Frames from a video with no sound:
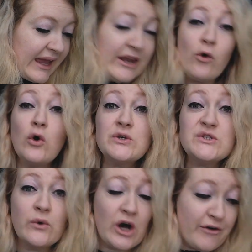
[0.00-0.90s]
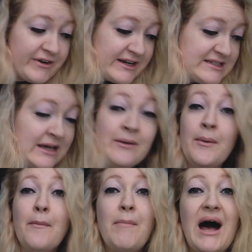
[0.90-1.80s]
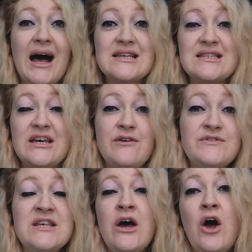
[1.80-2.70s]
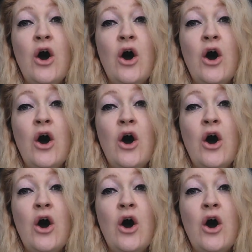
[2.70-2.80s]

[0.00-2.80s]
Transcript: It also covers passives,